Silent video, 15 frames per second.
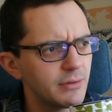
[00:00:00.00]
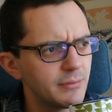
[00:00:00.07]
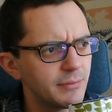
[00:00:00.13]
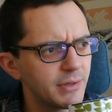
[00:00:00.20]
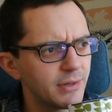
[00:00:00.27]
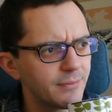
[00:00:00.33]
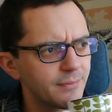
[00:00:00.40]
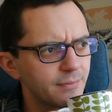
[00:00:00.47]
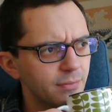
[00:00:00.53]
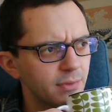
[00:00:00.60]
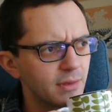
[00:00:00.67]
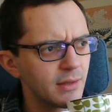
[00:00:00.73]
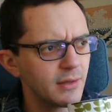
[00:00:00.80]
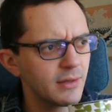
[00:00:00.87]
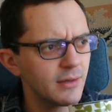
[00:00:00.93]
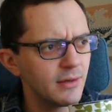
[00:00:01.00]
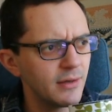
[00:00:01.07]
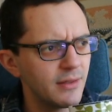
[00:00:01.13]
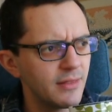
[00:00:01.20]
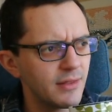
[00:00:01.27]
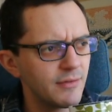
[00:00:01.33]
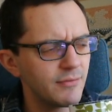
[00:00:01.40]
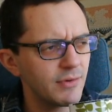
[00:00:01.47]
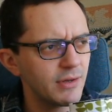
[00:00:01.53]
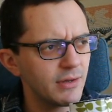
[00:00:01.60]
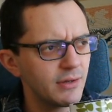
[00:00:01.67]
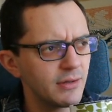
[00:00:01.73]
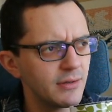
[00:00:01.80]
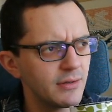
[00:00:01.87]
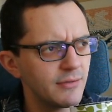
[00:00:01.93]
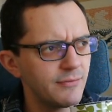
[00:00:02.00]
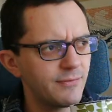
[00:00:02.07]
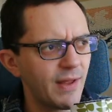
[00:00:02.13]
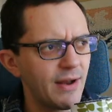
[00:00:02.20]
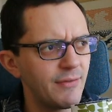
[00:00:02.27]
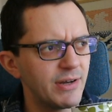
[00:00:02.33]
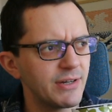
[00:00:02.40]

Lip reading: But I think for fairy